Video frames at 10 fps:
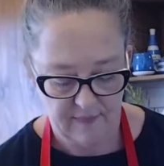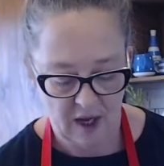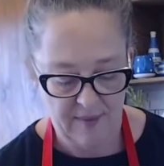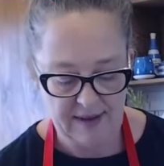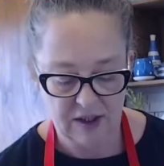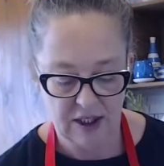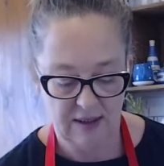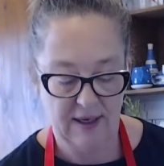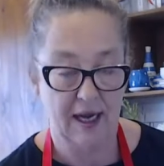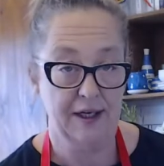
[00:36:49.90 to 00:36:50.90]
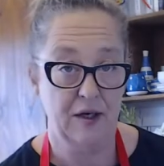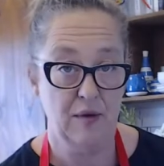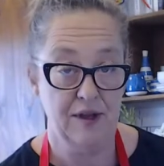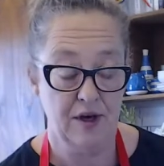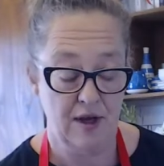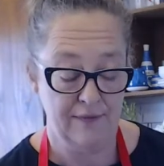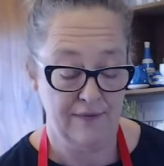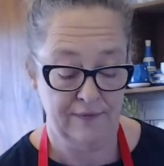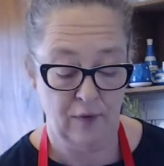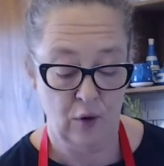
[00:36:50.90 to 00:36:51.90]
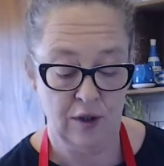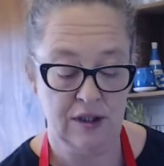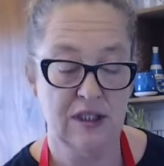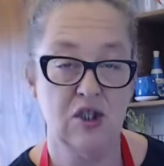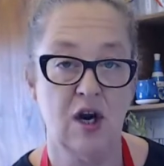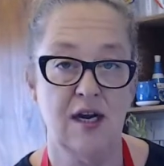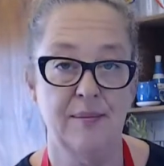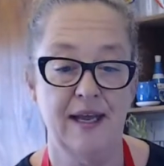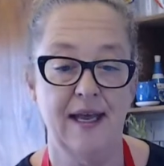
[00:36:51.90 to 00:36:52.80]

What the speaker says: I'm actually cutting it with a knife and fork to try and be